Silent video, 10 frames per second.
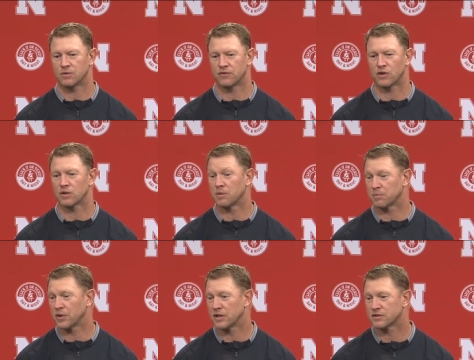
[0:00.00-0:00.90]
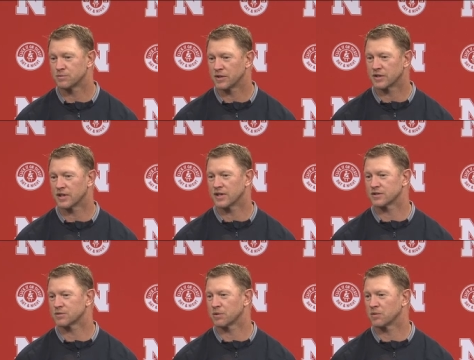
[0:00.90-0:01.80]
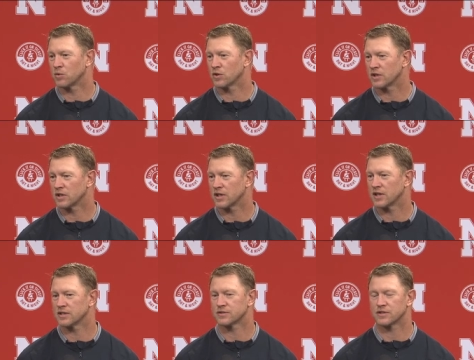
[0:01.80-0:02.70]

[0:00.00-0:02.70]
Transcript: we've already been playing some young guys to play more young guys.